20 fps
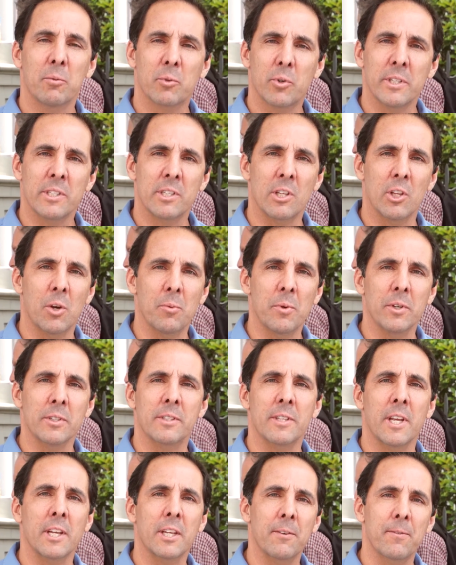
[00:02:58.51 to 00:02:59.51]
I'm Chris
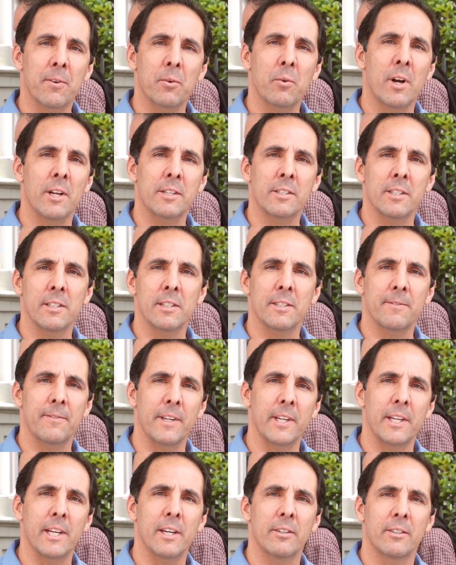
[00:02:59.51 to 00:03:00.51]
Lobos, thank you for watching this
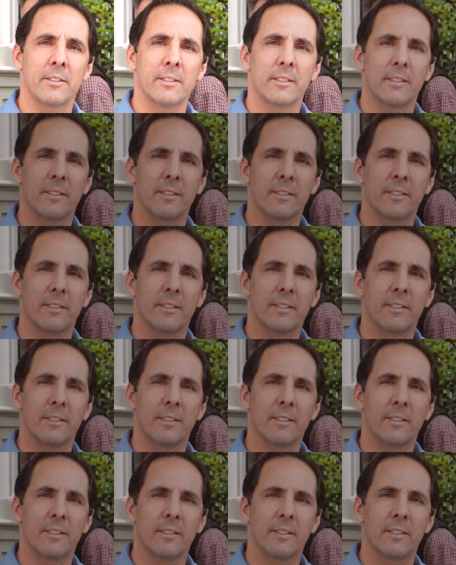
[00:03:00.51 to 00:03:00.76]
video